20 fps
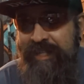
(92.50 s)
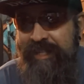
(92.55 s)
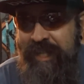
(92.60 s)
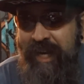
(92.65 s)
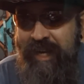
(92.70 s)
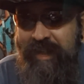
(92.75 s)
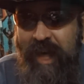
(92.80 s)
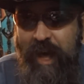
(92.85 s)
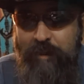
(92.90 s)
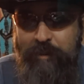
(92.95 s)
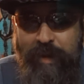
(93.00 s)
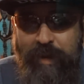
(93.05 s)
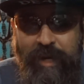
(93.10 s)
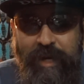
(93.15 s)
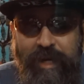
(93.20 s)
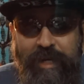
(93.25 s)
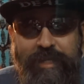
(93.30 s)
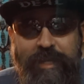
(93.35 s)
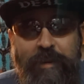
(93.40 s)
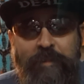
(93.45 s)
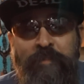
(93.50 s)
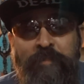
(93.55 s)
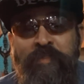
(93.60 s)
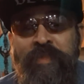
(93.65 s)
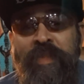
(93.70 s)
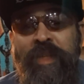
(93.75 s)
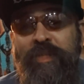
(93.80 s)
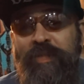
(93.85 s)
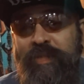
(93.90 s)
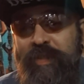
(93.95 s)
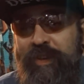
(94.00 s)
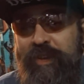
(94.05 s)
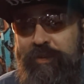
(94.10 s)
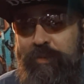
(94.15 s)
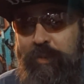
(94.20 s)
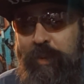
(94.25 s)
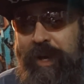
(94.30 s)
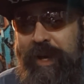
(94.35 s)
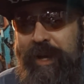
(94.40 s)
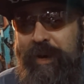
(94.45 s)
say that because this
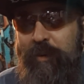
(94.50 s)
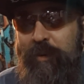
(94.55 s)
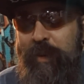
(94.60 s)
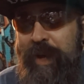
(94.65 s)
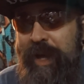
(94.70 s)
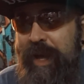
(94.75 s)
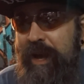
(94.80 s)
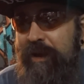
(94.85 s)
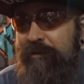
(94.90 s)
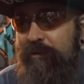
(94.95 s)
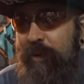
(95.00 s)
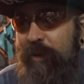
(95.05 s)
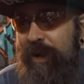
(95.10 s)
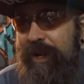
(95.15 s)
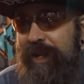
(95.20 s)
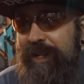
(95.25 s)
week we have run